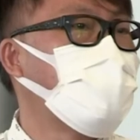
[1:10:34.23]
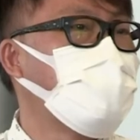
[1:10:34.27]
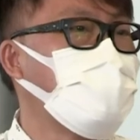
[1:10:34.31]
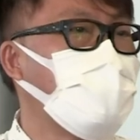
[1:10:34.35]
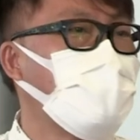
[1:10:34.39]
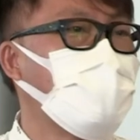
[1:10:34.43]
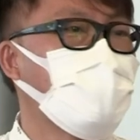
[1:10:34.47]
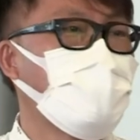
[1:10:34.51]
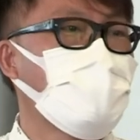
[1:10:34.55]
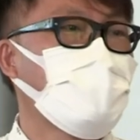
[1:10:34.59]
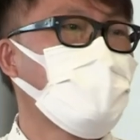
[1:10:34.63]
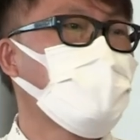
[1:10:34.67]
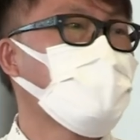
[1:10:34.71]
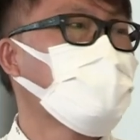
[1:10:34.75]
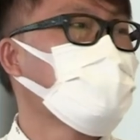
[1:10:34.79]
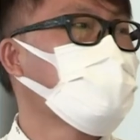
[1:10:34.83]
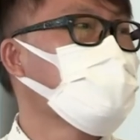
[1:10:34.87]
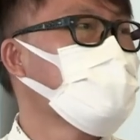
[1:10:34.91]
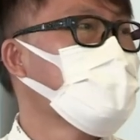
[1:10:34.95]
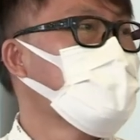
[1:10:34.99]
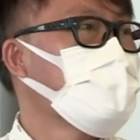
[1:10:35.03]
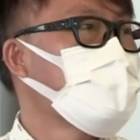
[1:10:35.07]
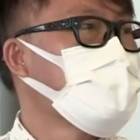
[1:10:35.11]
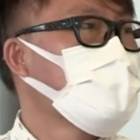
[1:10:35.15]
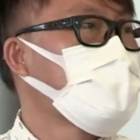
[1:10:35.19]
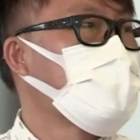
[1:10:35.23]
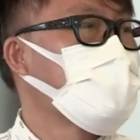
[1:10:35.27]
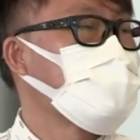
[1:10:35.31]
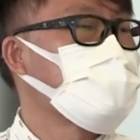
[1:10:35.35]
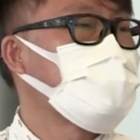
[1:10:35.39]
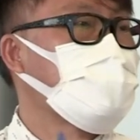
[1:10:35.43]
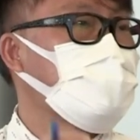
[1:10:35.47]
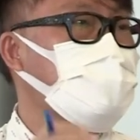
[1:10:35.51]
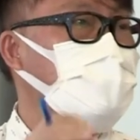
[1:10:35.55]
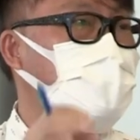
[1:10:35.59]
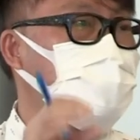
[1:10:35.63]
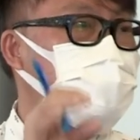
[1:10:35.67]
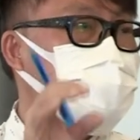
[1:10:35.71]
So these uh,
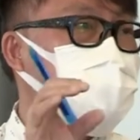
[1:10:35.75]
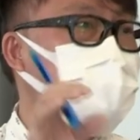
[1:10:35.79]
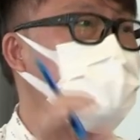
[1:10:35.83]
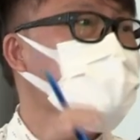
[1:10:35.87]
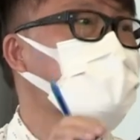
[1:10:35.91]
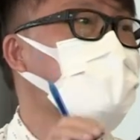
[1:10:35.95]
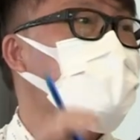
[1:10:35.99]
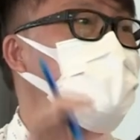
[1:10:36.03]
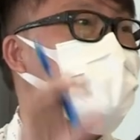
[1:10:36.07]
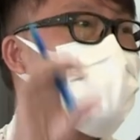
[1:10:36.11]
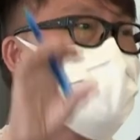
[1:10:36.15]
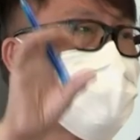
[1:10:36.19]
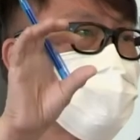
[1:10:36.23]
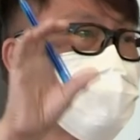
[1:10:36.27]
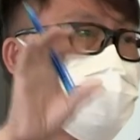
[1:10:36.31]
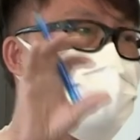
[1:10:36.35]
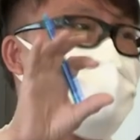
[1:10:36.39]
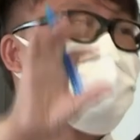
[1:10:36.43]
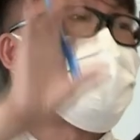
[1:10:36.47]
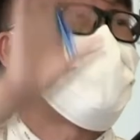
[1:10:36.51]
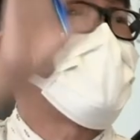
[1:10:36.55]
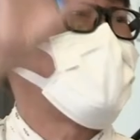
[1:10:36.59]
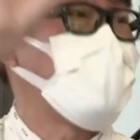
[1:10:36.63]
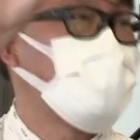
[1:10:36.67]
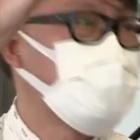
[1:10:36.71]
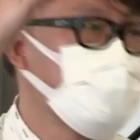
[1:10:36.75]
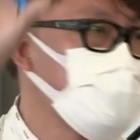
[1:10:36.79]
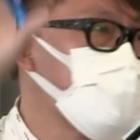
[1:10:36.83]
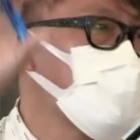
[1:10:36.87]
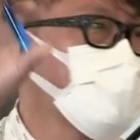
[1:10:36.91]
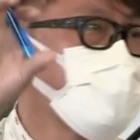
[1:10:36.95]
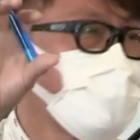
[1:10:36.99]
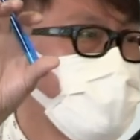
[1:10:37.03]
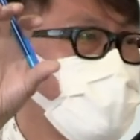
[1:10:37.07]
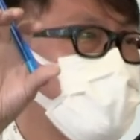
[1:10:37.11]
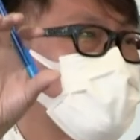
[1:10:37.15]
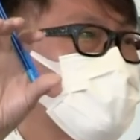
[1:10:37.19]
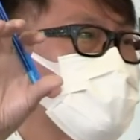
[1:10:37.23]
socially guided projects,
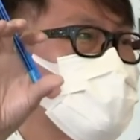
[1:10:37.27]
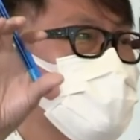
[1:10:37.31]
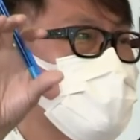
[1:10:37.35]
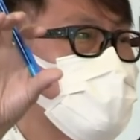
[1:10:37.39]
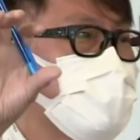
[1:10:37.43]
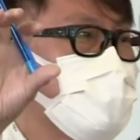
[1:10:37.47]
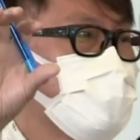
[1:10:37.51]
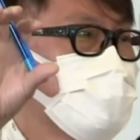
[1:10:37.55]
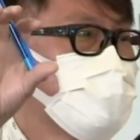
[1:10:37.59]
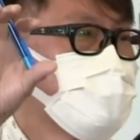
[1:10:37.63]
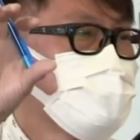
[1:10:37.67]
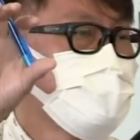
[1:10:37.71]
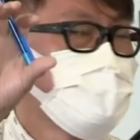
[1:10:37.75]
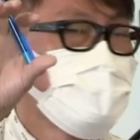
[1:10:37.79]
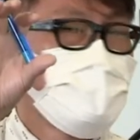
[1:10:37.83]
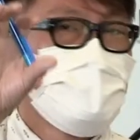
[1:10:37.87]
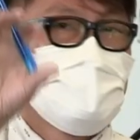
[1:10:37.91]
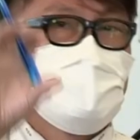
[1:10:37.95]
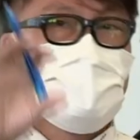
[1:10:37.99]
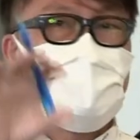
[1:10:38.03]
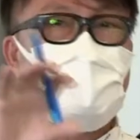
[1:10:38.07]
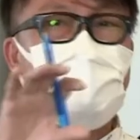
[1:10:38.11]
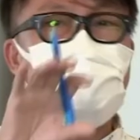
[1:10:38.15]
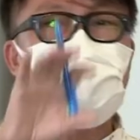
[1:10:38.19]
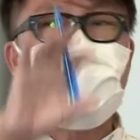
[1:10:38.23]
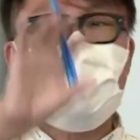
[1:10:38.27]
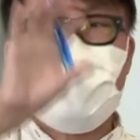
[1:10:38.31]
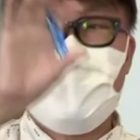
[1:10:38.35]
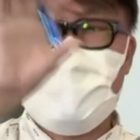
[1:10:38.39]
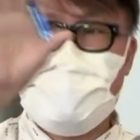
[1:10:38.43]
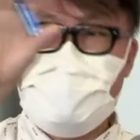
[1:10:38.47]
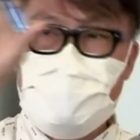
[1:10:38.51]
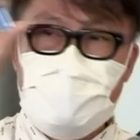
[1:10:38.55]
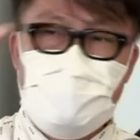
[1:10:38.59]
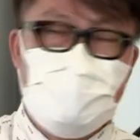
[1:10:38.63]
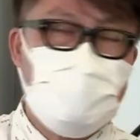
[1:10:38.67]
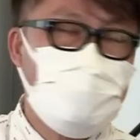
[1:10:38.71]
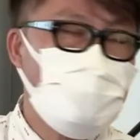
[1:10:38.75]
some of them actually
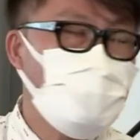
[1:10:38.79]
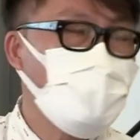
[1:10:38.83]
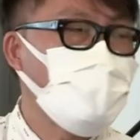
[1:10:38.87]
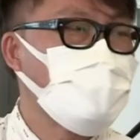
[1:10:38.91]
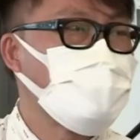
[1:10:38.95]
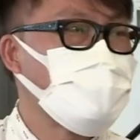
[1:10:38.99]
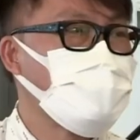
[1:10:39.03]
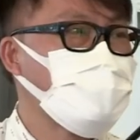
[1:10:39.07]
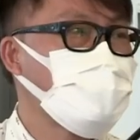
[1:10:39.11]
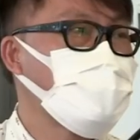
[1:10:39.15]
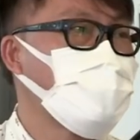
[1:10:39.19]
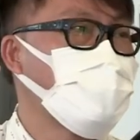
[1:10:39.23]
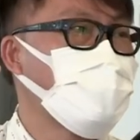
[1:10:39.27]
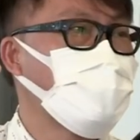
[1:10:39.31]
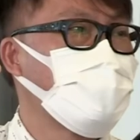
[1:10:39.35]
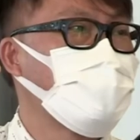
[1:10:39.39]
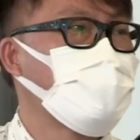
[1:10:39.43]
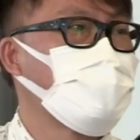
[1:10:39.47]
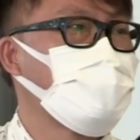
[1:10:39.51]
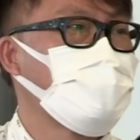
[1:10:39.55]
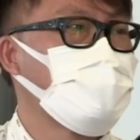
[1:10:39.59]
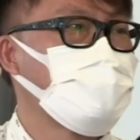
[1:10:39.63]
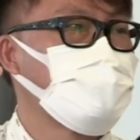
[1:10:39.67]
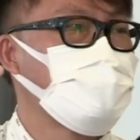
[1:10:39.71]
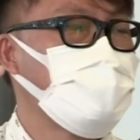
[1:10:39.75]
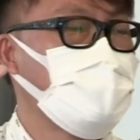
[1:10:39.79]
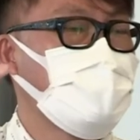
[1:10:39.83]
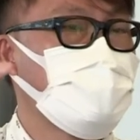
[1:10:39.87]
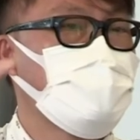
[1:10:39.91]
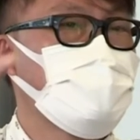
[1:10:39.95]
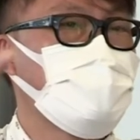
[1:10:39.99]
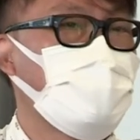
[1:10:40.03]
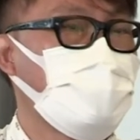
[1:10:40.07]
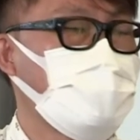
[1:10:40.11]
would um,